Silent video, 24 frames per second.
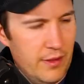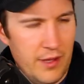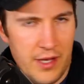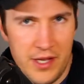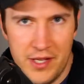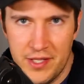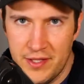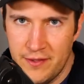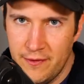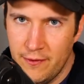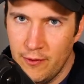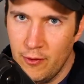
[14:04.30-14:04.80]

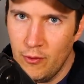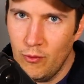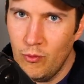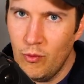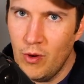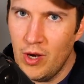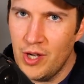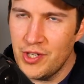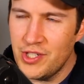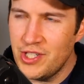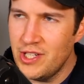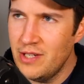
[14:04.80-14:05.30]
Thanks for
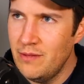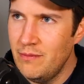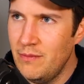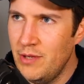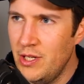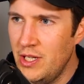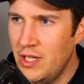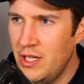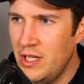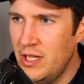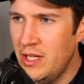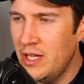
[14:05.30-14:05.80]
watching
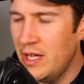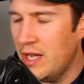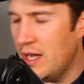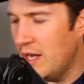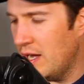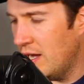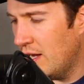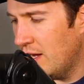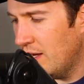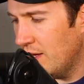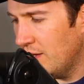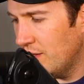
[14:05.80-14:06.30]
me
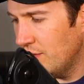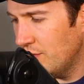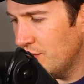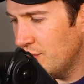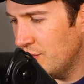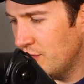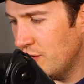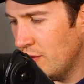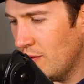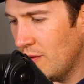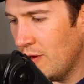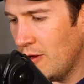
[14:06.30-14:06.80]

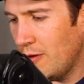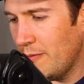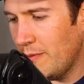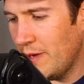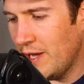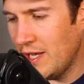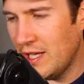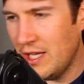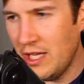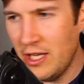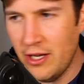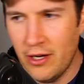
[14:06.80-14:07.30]
show all my
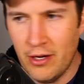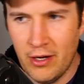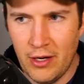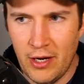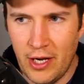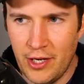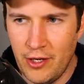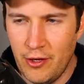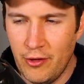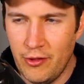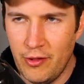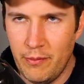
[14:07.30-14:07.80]
gear.
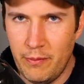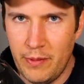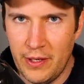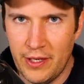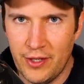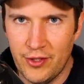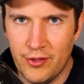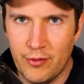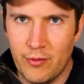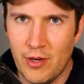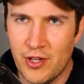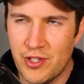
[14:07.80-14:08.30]
I know the
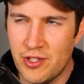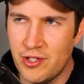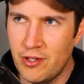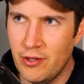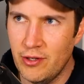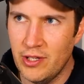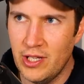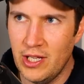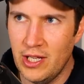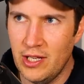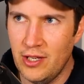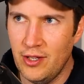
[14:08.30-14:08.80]
biggest question I'll
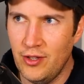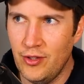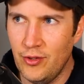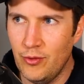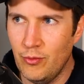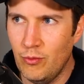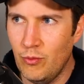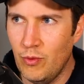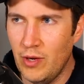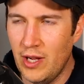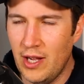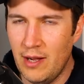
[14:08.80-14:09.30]
get is
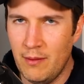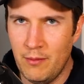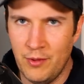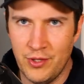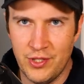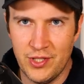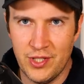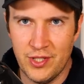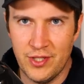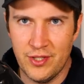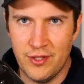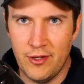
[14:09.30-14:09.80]
how
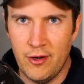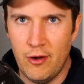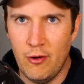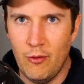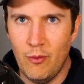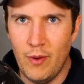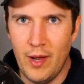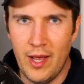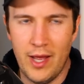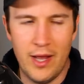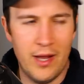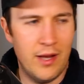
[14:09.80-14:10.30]
much does it all
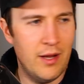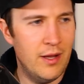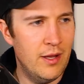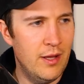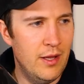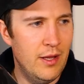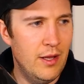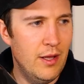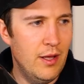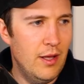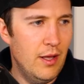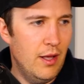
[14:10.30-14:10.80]
weigh?
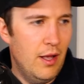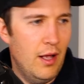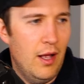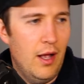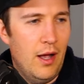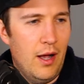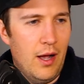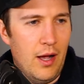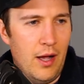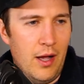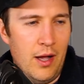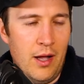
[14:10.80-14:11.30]

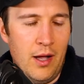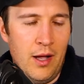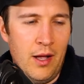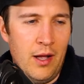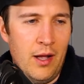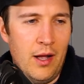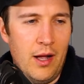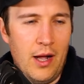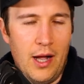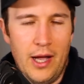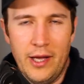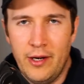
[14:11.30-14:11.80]

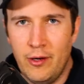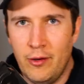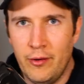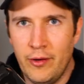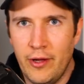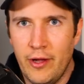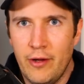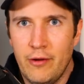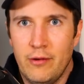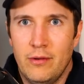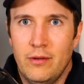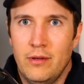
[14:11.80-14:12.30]
I don't
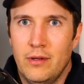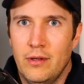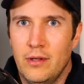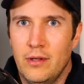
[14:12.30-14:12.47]
know.